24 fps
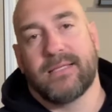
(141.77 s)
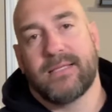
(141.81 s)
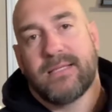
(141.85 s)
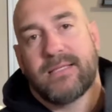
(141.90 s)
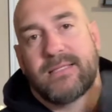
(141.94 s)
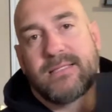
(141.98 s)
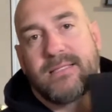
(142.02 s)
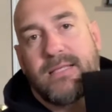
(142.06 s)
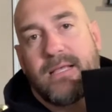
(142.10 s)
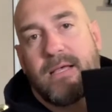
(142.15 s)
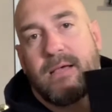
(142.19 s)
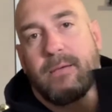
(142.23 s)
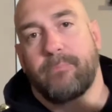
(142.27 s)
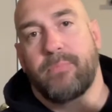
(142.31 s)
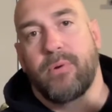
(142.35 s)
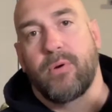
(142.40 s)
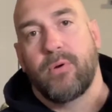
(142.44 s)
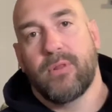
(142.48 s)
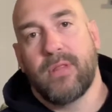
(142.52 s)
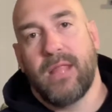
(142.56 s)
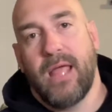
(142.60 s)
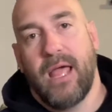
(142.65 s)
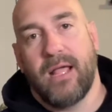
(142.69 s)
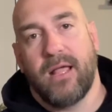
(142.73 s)
This is a
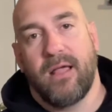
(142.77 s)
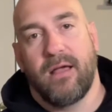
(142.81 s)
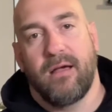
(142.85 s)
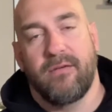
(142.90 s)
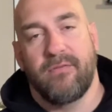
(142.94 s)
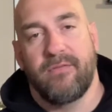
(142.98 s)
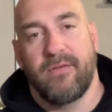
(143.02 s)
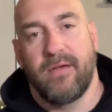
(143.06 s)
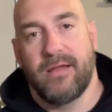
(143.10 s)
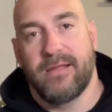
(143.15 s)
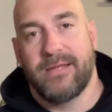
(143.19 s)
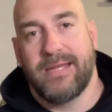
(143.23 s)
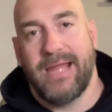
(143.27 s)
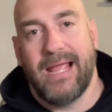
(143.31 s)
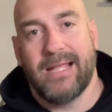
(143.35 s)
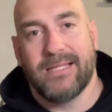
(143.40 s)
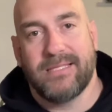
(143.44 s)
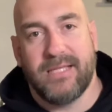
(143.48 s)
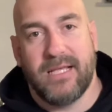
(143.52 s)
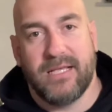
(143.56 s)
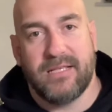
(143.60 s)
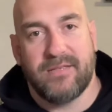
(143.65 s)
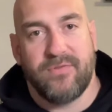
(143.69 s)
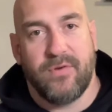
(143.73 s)
bootleg of
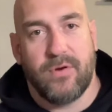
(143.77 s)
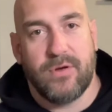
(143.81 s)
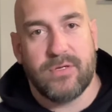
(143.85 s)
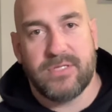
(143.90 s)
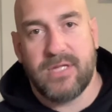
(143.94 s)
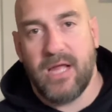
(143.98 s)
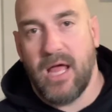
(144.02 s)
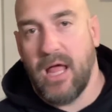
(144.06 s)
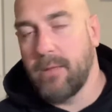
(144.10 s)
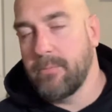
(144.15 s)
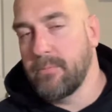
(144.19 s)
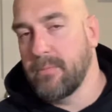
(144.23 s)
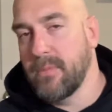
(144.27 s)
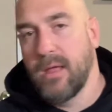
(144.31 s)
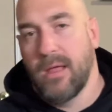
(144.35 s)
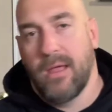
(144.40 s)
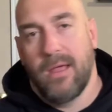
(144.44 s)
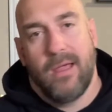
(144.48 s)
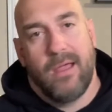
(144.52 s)
Danzig's first album.